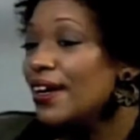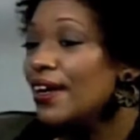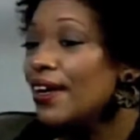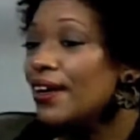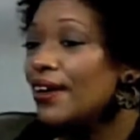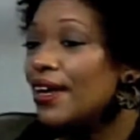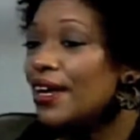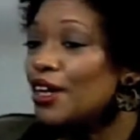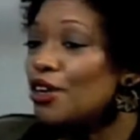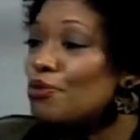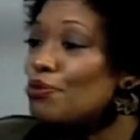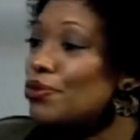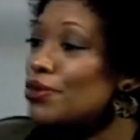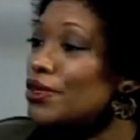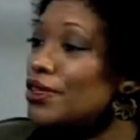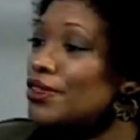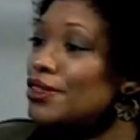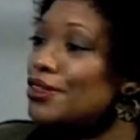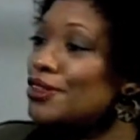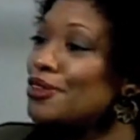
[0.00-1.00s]
Like a
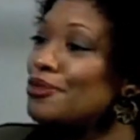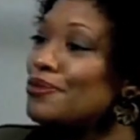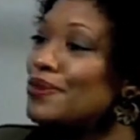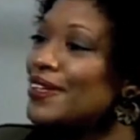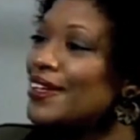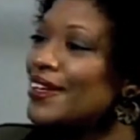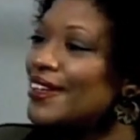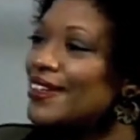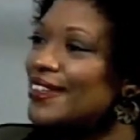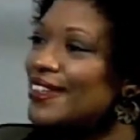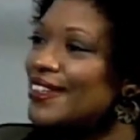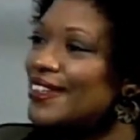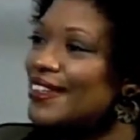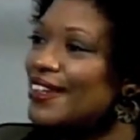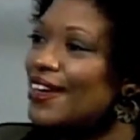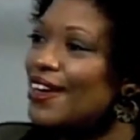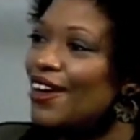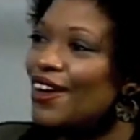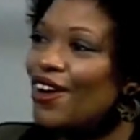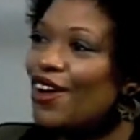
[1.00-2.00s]
bouillon cube, because it's
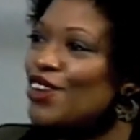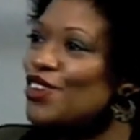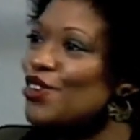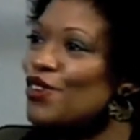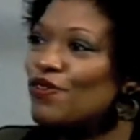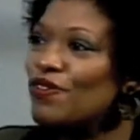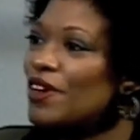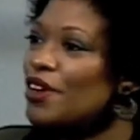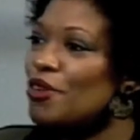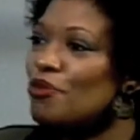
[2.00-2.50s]
also very